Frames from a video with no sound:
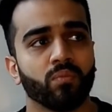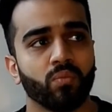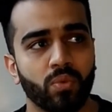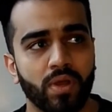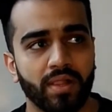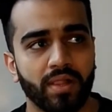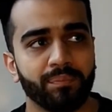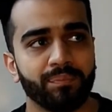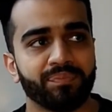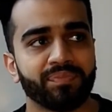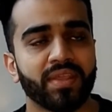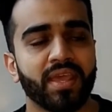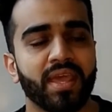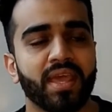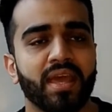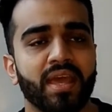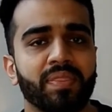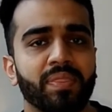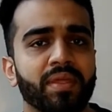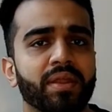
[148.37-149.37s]
Well,
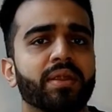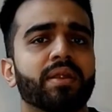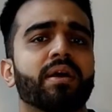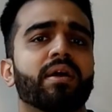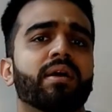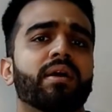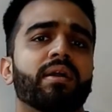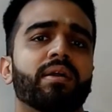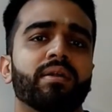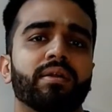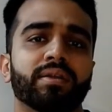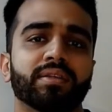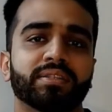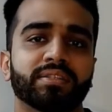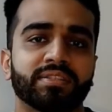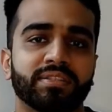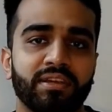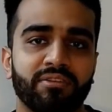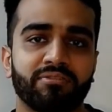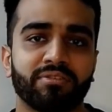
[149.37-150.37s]
there are
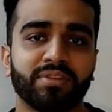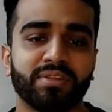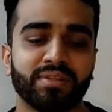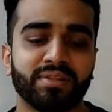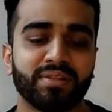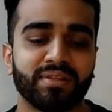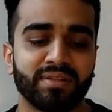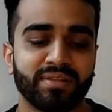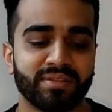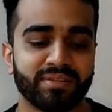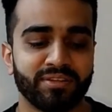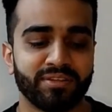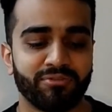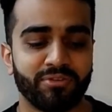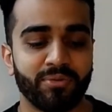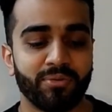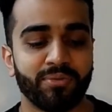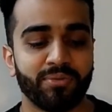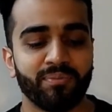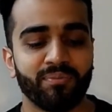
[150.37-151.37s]
several
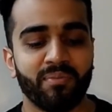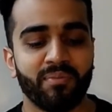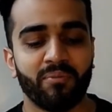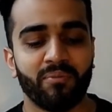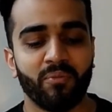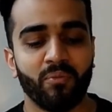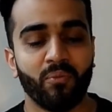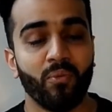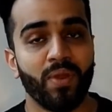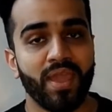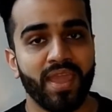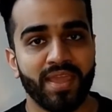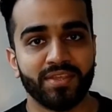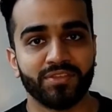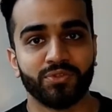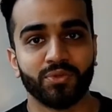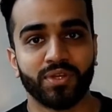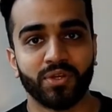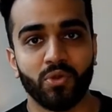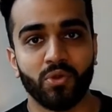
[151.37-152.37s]
different
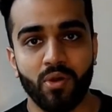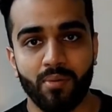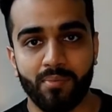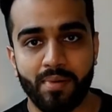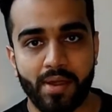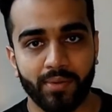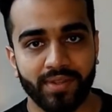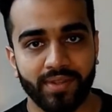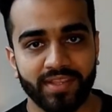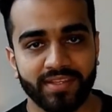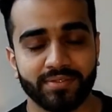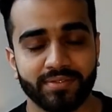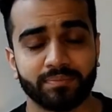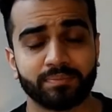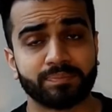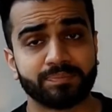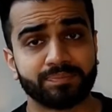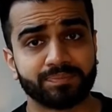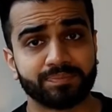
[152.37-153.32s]
ways you can go about this.